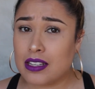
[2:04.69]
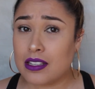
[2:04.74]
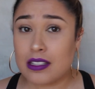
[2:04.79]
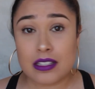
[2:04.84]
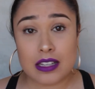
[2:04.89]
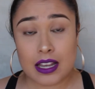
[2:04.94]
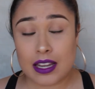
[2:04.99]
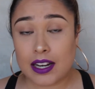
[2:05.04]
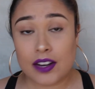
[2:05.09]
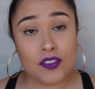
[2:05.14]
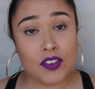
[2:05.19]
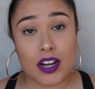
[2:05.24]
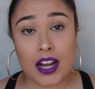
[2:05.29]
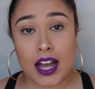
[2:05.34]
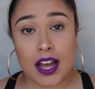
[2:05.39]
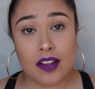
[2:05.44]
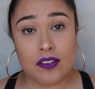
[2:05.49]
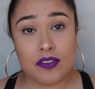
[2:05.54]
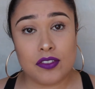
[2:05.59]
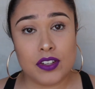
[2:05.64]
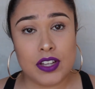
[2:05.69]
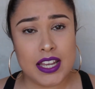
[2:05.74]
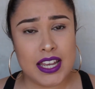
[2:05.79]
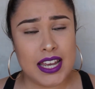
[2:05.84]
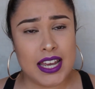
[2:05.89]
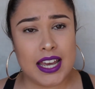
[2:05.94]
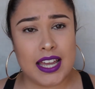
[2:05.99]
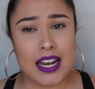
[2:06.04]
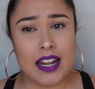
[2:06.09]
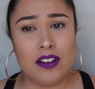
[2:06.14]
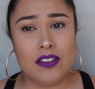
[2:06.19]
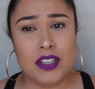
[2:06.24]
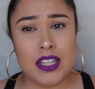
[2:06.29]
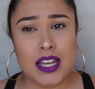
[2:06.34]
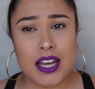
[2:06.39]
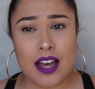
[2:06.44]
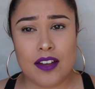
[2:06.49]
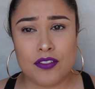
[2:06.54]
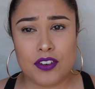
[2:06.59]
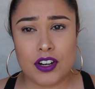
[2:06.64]
Because I never have. And I don't
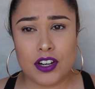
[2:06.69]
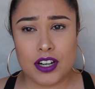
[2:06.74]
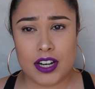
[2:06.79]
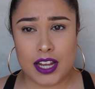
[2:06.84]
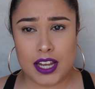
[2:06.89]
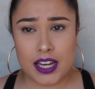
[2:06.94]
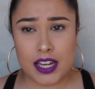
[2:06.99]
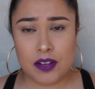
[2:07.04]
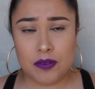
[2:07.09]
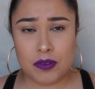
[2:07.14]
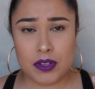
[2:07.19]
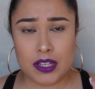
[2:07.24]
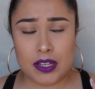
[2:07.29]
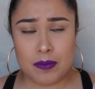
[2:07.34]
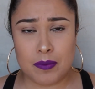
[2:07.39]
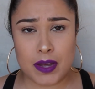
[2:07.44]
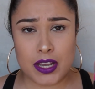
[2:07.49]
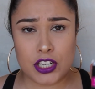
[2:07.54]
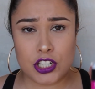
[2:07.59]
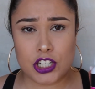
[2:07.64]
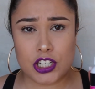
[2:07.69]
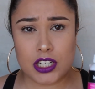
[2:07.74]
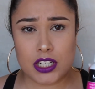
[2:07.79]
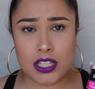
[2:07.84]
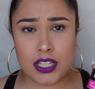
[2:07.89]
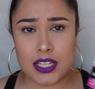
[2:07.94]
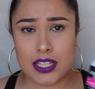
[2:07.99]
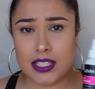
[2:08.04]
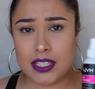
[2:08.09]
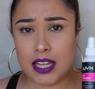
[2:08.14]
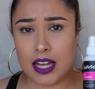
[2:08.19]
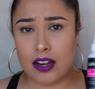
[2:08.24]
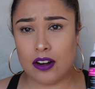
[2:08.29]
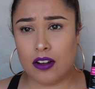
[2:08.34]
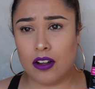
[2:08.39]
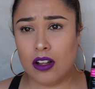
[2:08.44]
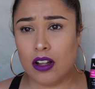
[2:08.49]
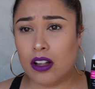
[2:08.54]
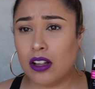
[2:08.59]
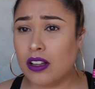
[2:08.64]
think I've heard anyone mention this at
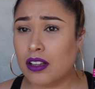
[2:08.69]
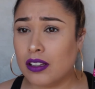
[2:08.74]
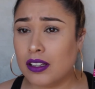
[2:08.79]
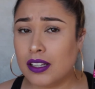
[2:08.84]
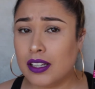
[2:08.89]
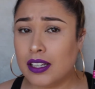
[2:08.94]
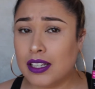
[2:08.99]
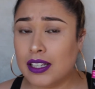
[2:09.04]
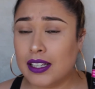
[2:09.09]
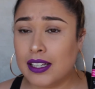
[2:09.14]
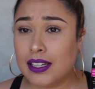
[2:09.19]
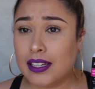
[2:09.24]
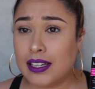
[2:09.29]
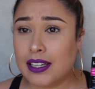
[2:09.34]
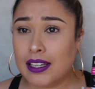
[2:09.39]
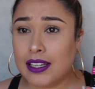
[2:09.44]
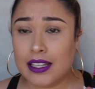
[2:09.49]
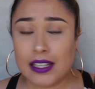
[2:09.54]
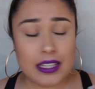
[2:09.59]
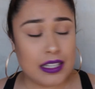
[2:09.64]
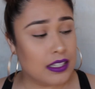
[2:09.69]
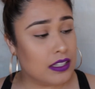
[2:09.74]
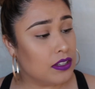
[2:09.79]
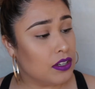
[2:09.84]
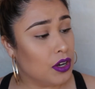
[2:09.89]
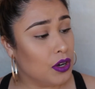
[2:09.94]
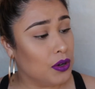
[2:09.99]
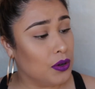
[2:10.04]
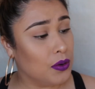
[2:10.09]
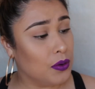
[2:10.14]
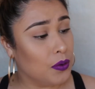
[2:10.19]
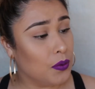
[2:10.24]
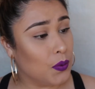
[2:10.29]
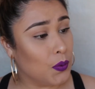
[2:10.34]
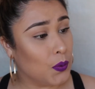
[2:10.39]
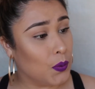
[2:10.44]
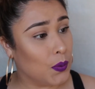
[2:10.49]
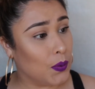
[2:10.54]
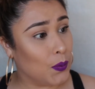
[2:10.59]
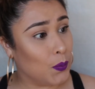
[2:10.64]
all.
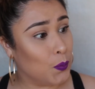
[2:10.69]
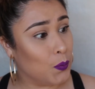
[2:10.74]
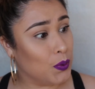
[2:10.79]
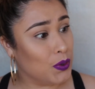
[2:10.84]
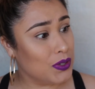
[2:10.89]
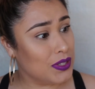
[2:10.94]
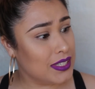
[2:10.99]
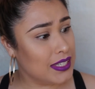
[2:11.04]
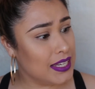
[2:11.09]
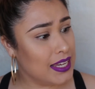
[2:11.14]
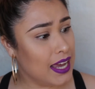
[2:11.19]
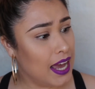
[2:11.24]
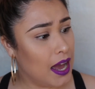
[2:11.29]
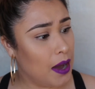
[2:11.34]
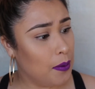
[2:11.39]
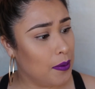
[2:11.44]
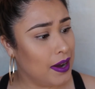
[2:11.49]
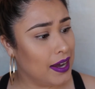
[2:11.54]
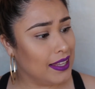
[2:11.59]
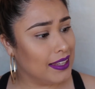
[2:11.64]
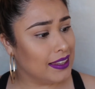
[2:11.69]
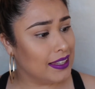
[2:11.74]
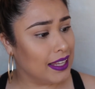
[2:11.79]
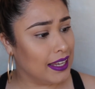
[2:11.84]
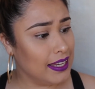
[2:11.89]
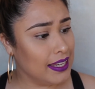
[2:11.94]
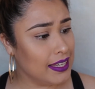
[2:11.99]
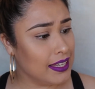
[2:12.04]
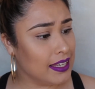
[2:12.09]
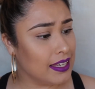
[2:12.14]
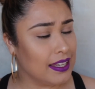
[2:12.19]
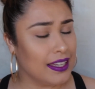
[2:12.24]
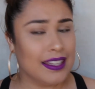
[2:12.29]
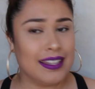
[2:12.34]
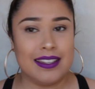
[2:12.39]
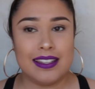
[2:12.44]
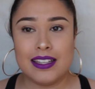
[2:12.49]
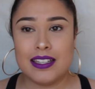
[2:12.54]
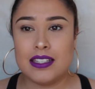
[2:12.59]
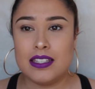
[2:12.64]
So we'll see how I like
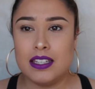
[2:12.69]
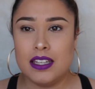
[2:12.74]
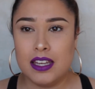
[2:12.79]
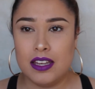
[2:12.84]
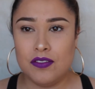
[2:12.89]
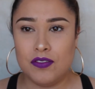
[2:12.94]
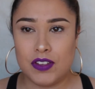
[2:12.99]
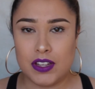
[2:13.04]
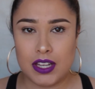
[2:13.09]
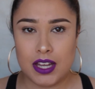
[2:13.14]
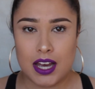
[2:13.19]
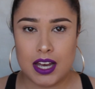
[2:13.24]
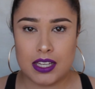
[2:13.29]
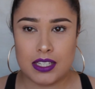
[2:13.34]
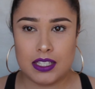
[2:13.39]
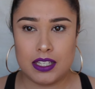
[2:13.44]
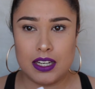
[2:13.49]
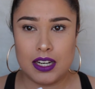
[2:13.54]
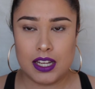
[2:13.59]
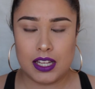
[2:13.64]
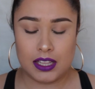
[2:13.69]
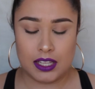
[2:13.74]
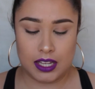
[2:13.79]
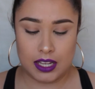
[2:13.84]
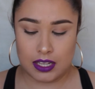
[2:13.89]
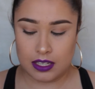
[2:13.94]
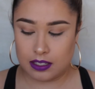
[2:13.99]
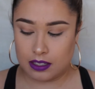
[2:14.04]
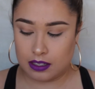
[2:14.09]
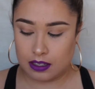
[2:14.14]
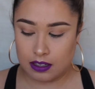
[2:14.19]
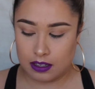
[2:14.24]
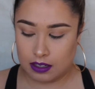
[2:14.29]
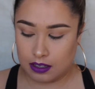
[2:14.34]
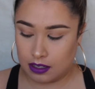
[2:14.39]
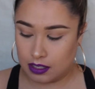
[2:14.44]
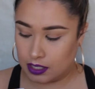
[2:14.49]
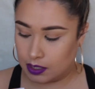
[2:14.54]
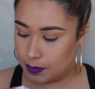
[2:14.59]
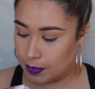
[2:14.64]
it. Let's see if it has any like
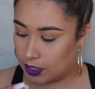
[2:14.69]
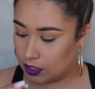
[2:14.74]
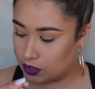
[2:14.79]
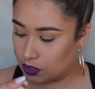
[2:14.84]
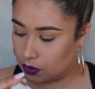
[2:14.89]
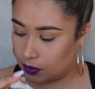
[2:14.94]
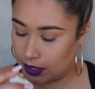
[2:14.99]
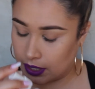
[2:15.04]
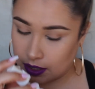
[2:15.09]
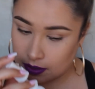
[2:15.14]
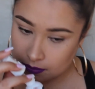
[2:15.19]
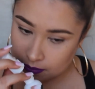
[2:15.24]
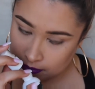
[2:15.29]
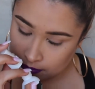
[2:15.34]
a smell to it.